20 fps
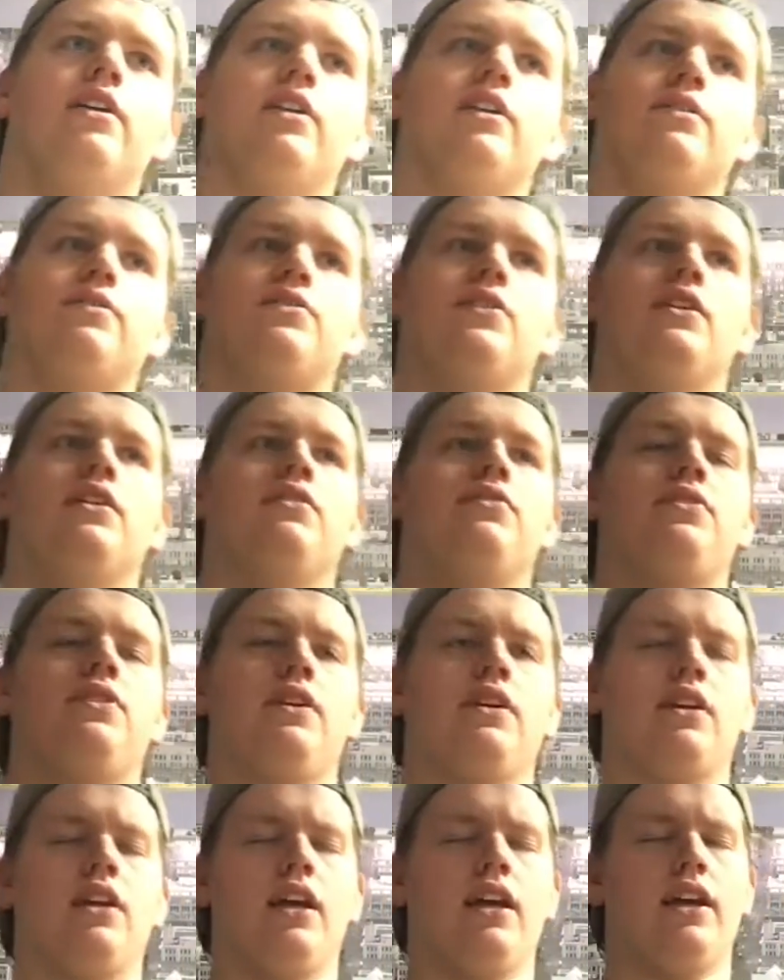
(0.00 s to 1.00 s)
if
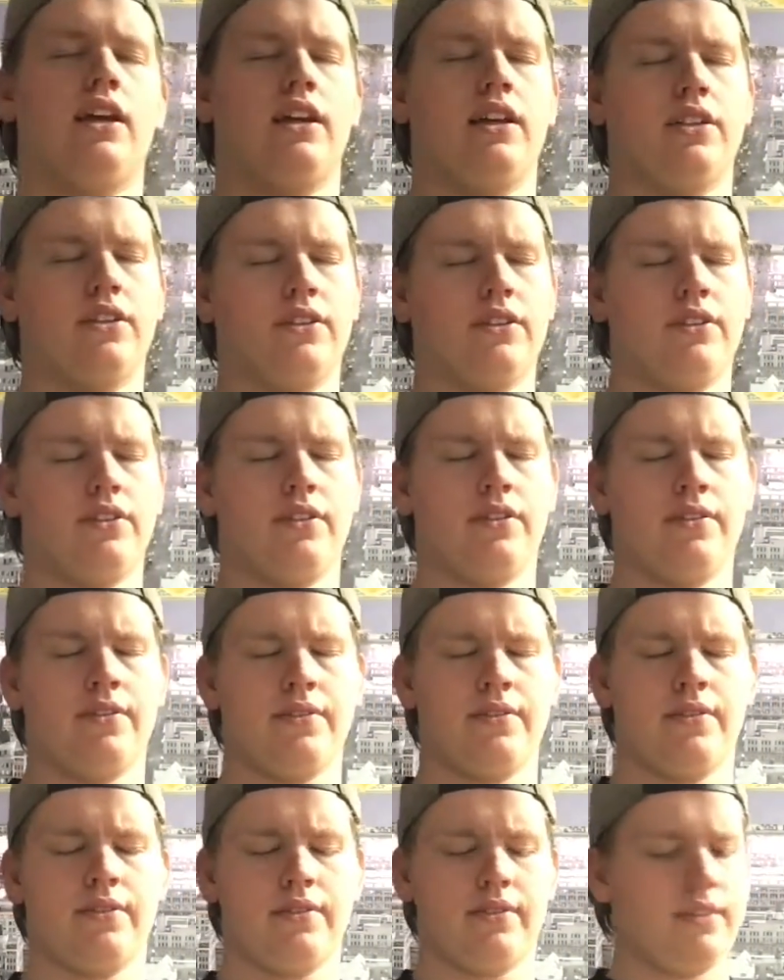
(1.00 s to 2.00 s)
anything. And
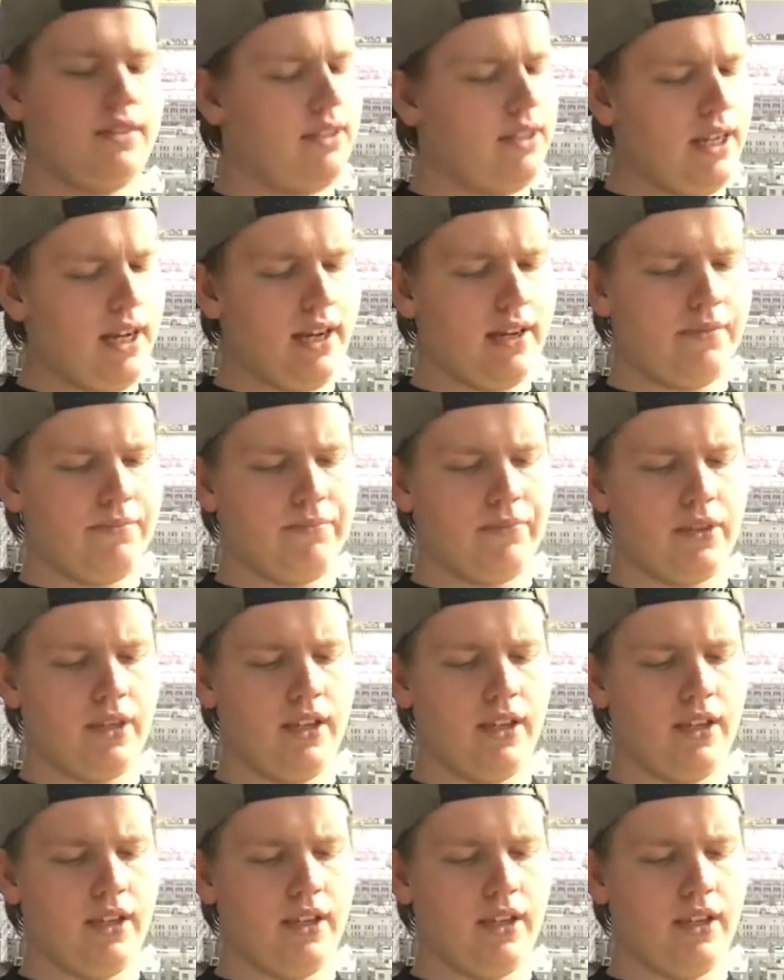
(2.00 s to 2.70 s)
yeah,